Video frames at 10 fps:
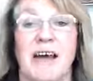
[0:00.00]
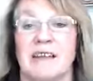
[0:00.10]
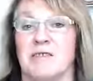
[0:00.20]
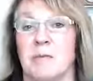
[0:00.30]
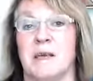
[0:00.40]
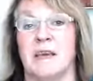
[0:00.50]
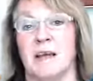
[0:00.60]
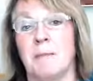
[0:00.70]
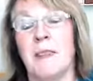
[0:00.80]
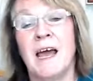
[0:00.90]
that's
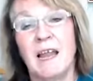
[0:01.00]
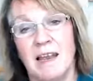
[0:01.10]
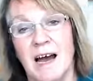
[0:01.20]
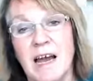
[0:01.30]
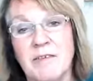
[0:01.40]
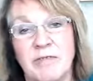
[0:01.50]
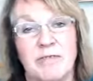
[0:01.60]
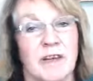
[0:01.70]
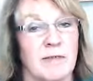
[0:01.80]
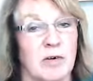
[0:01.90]
speaking live in
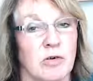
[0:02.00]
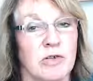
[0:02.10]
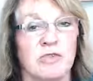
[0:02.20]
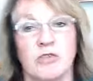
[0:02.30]
front of an audience